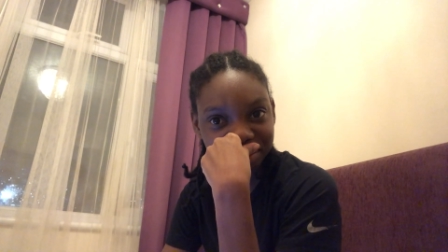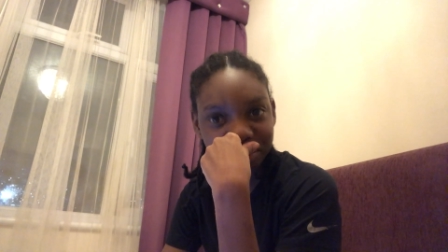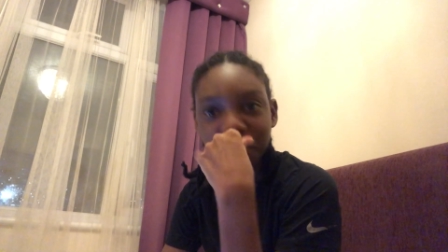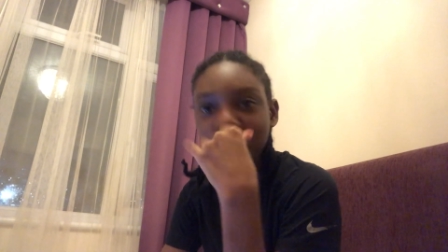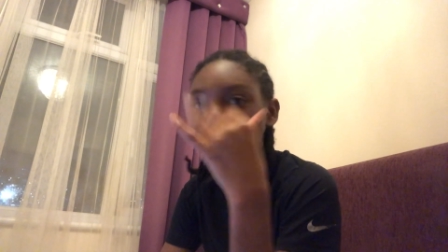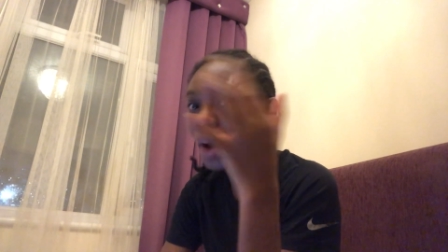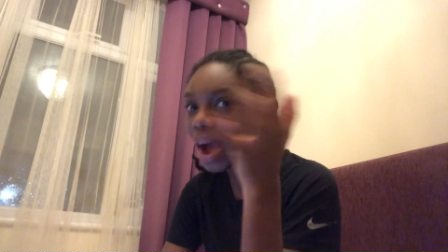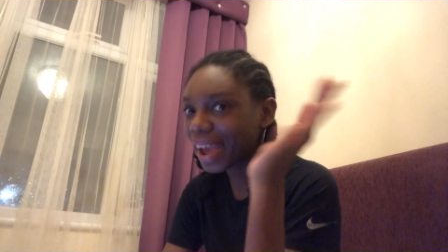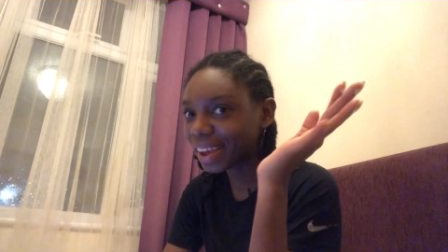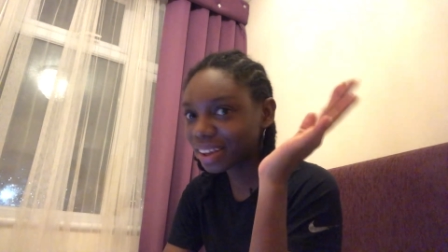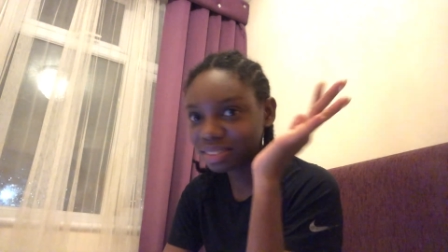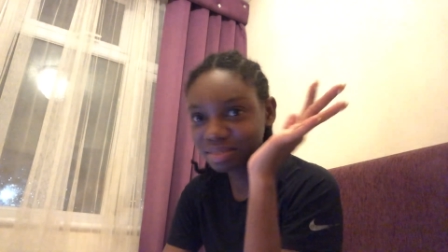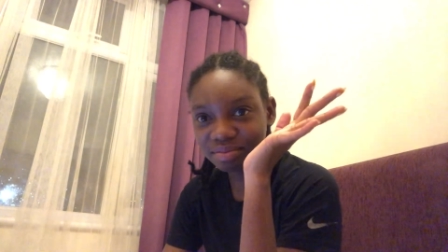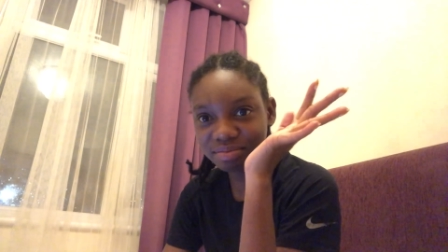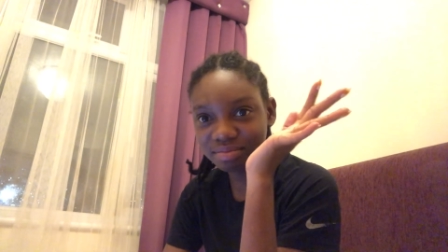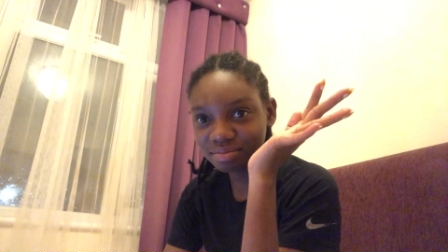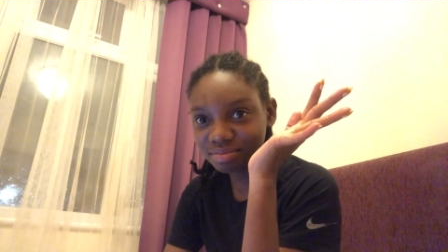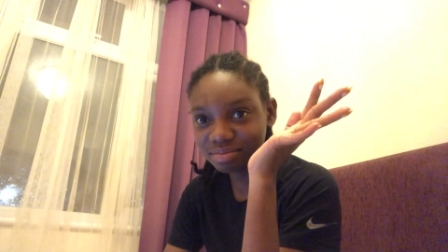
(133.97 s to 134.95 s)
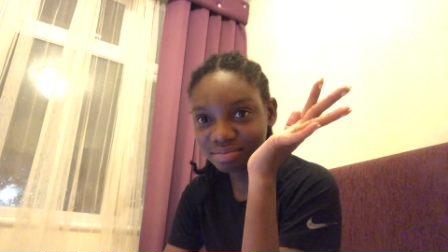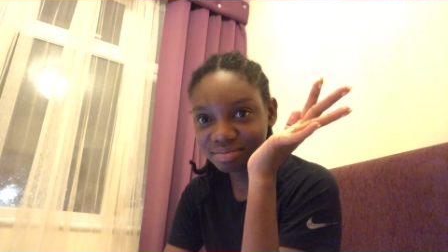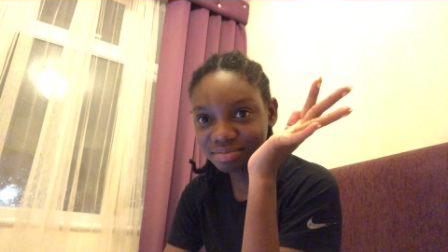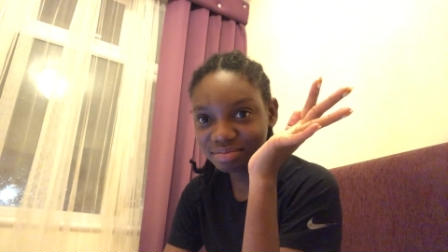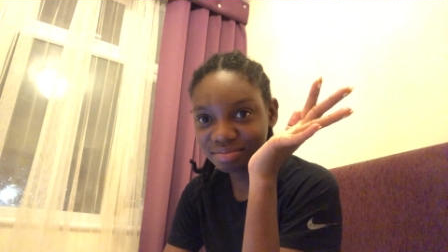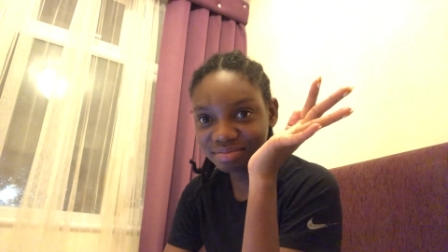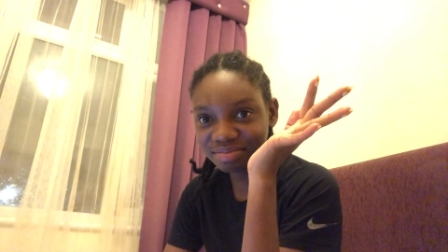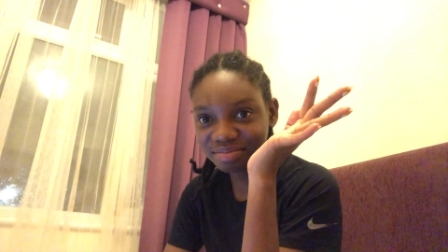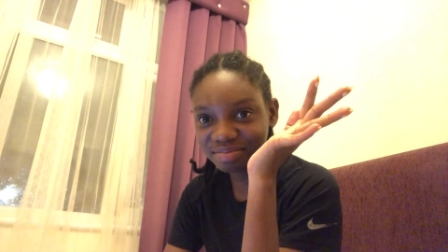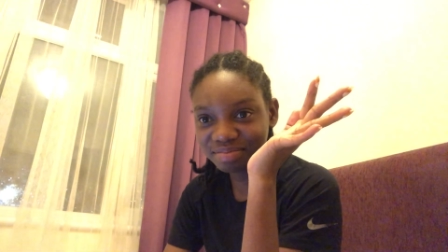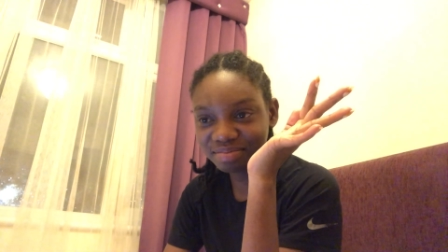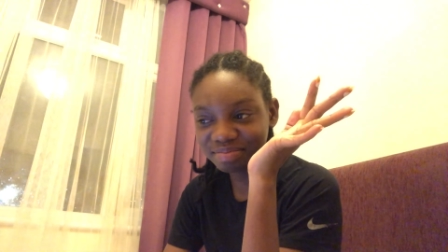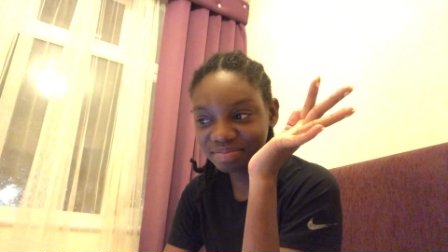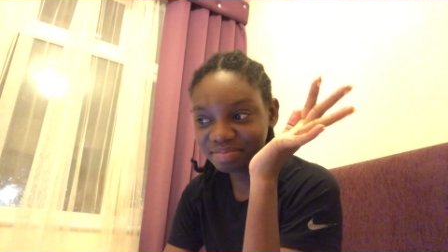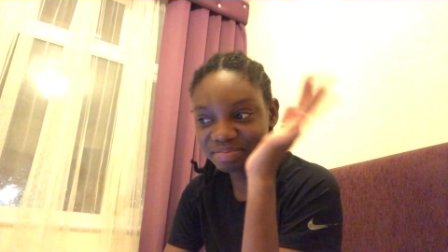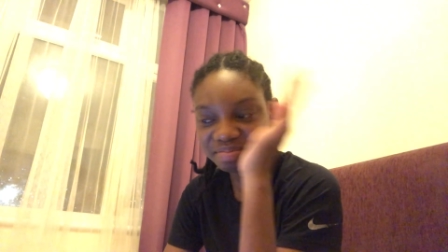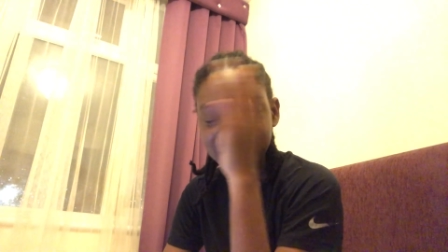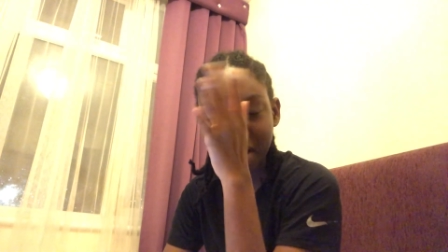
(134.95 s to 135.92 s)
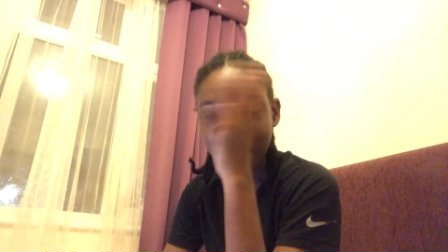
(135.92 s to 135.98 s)
Why?
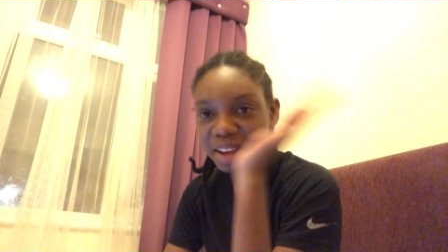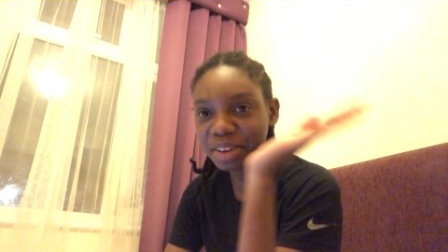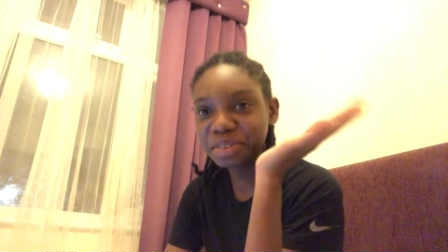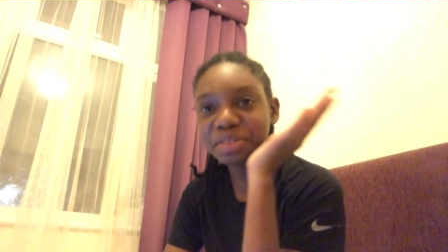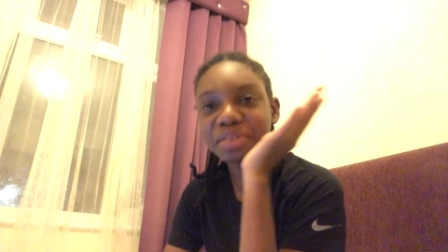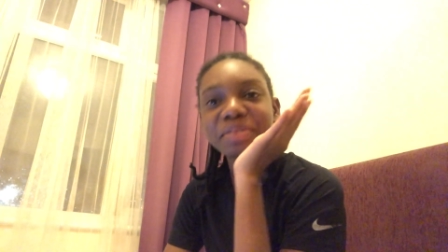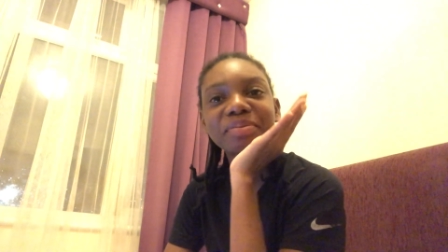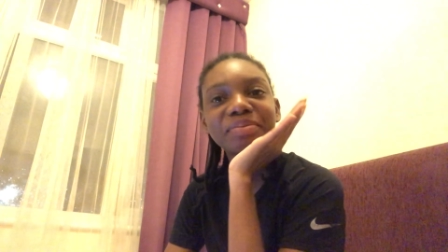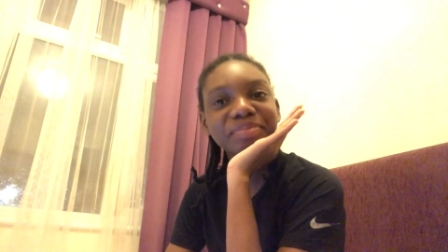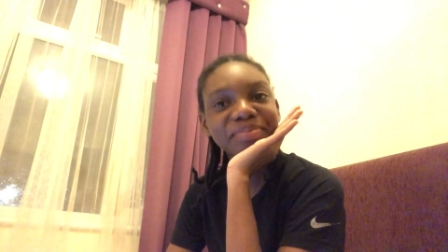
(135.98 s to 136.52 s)
I don't know.